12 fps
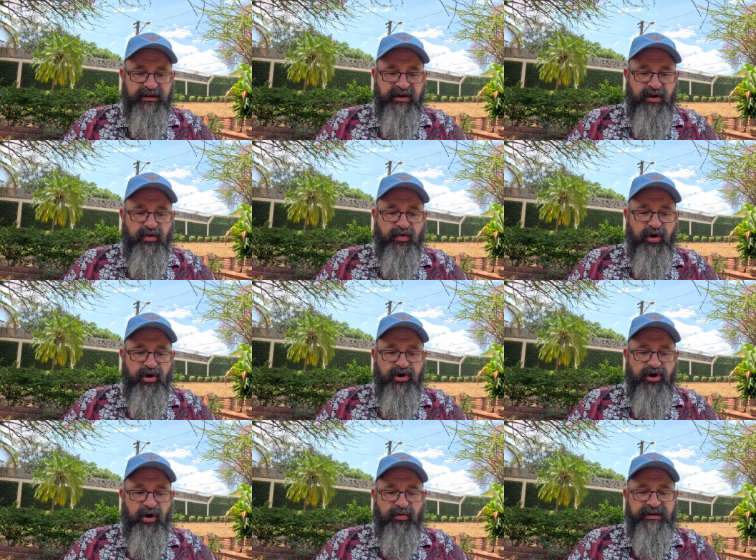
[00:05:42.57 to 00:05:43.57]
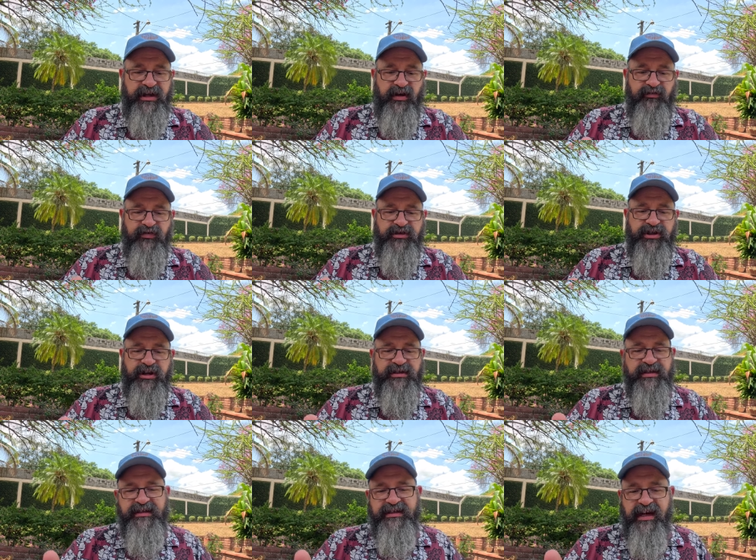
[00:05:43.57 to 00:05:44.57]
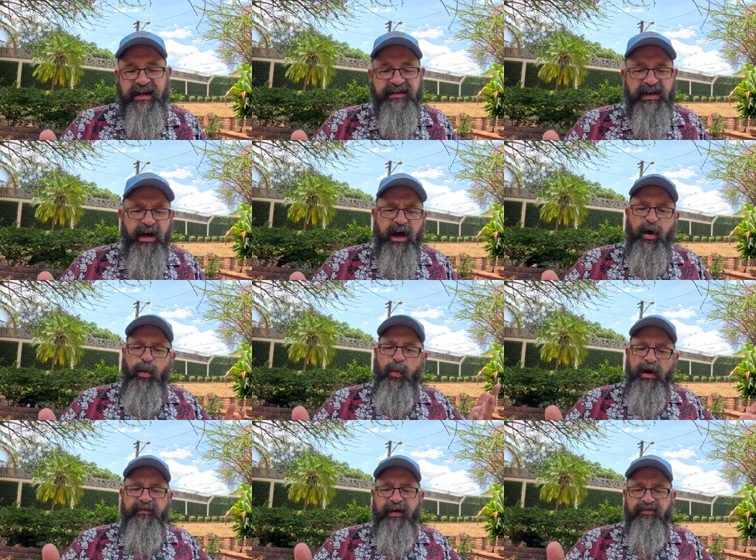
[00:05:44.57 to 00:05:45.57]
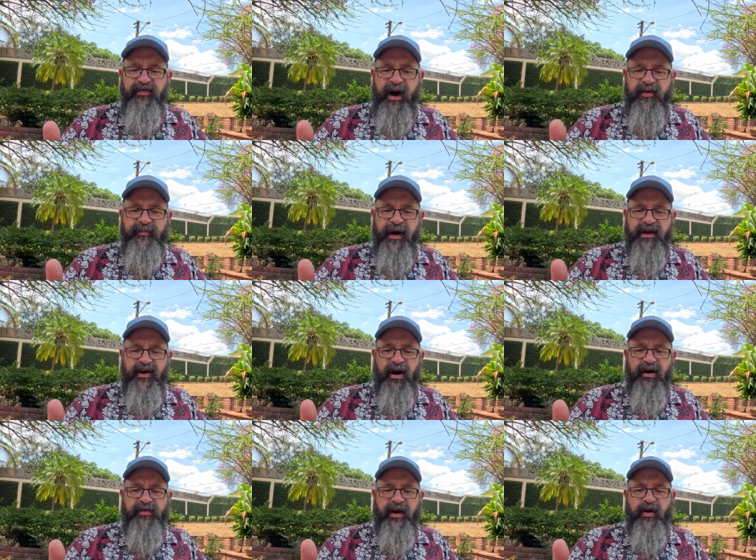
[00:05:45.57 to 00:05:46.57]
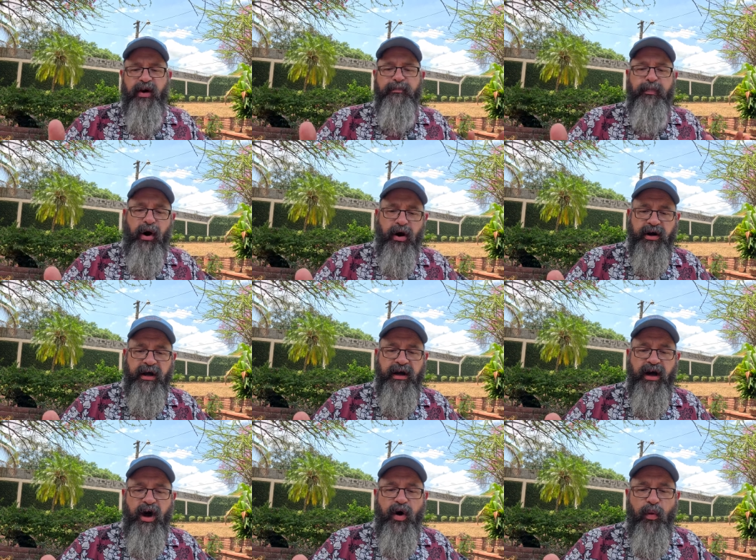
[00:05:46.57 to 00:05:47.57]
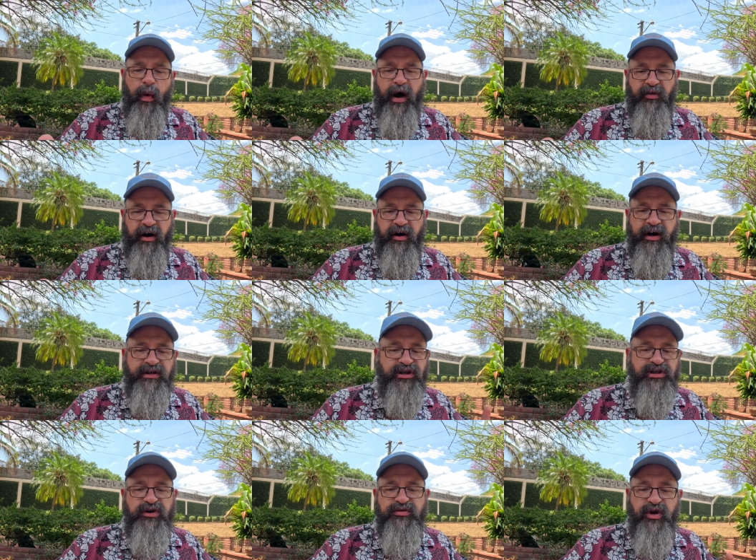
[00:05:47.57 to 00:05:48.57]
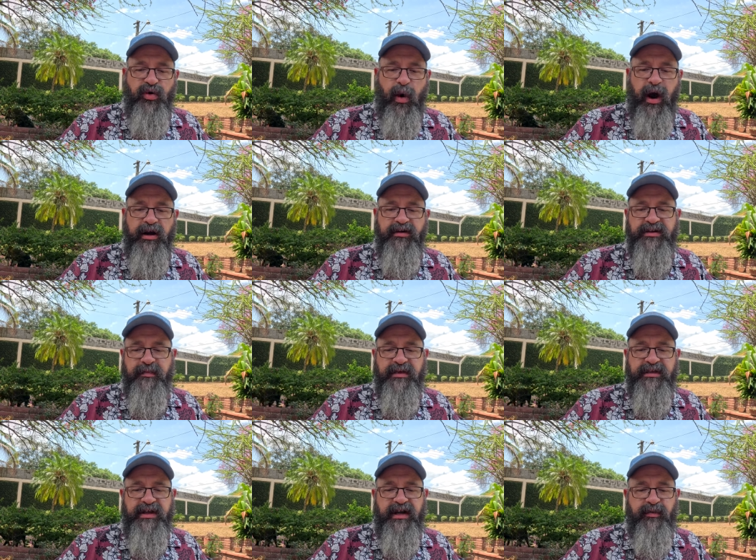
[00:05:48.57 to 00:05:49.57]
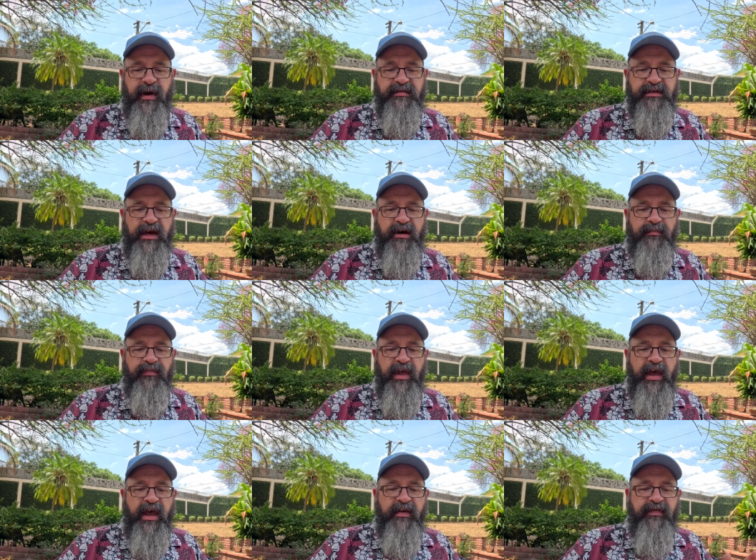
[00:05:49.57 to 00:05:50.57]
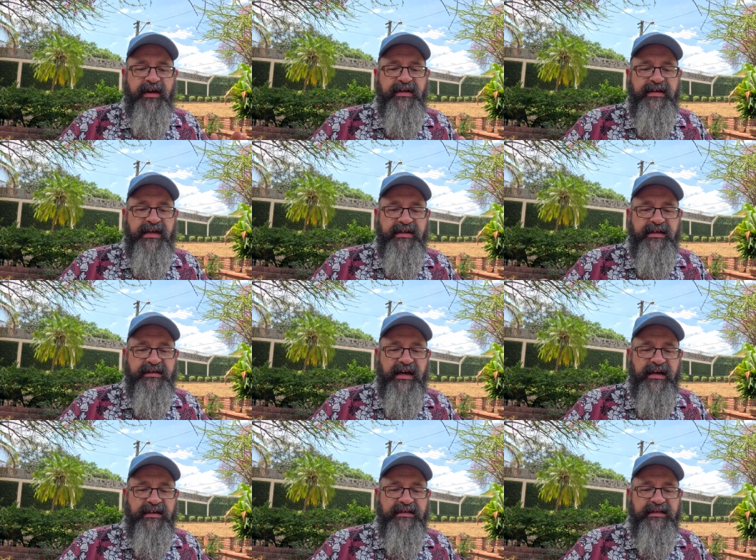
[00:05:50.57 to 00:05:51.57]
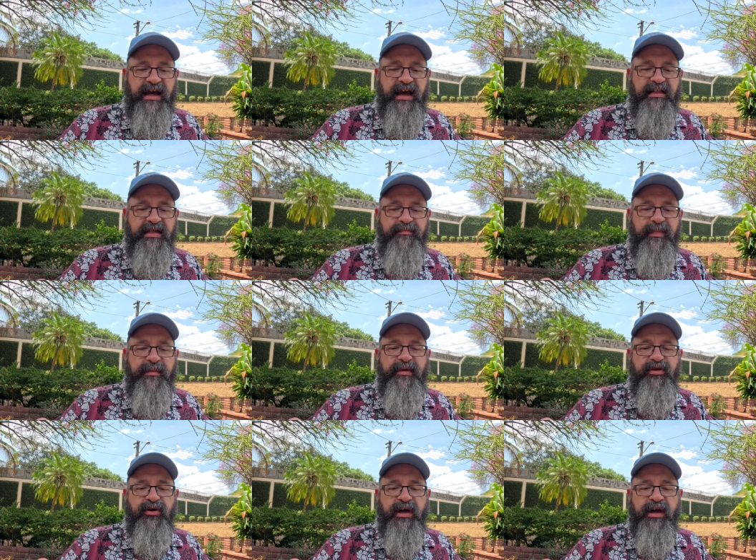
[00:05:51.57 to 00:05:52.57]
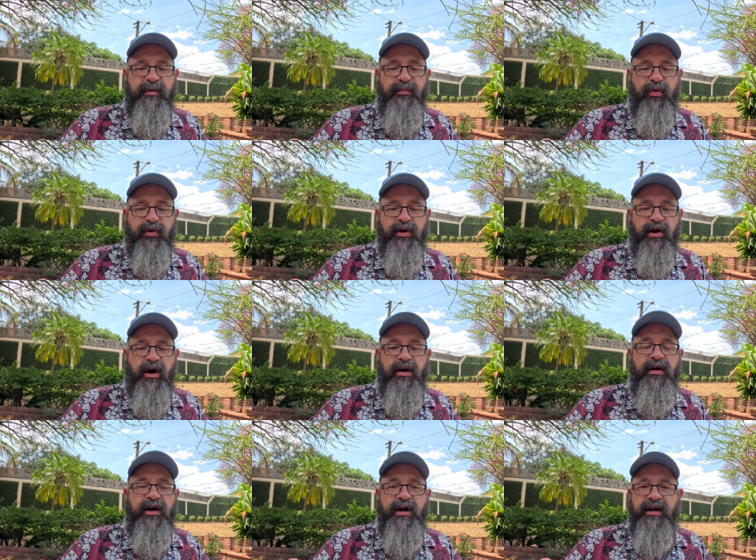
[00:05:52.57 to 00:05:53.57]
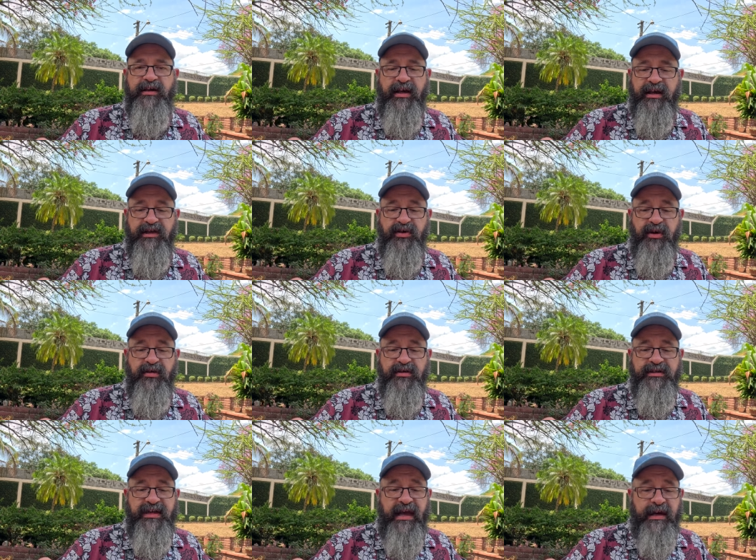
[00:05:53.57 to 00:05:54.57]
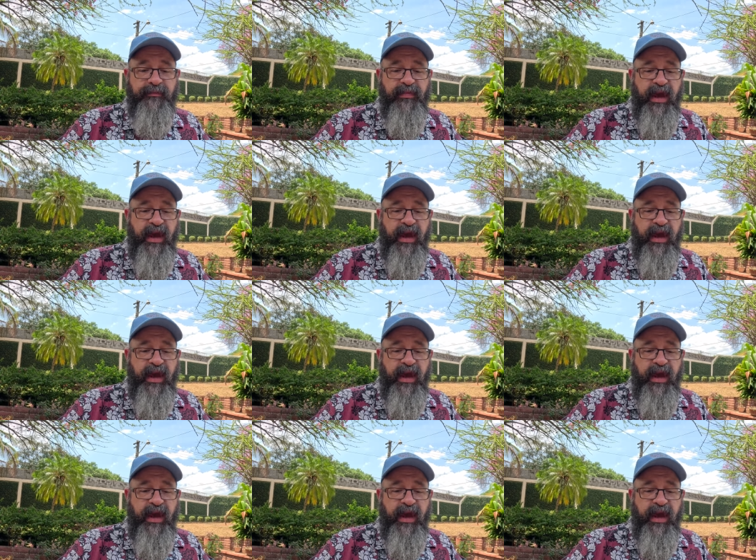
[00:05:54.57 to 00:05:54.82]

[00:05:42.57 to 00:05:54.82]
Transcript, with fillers: So Goats Out for Justice says, what if I drive my car there and park it while there and just use a quad or something to get around town? If I did decide to stay, then maybe look at import a car uh, like a Toyota Sienna.